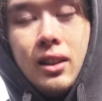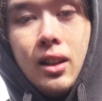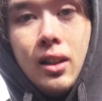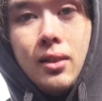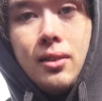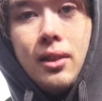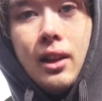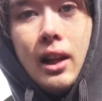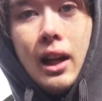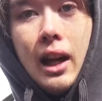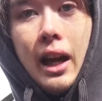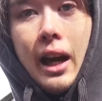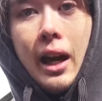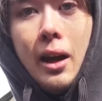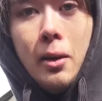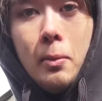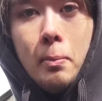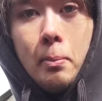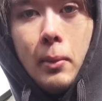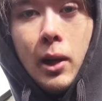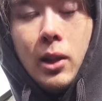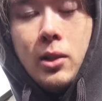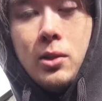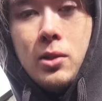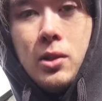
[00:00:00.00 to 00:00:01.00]
of how
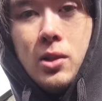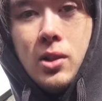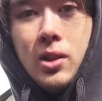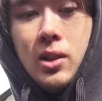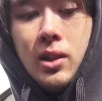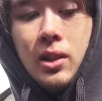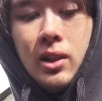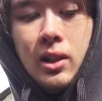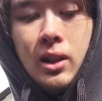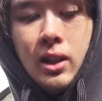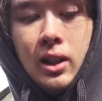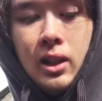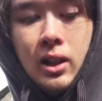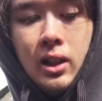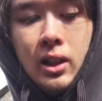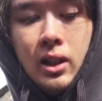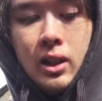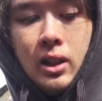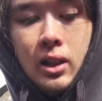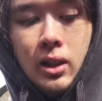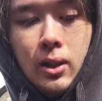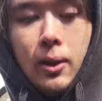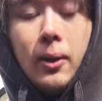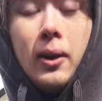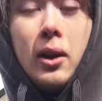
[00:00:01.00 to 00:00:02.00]
much
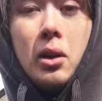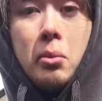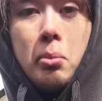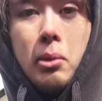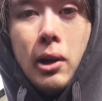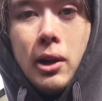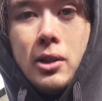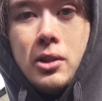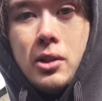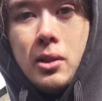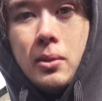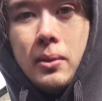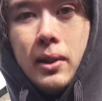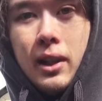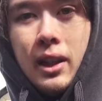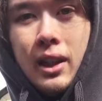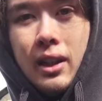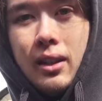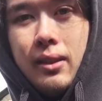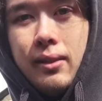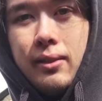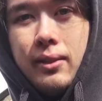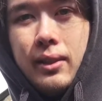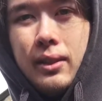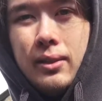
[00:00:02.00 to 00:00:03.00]
oil pressure we have.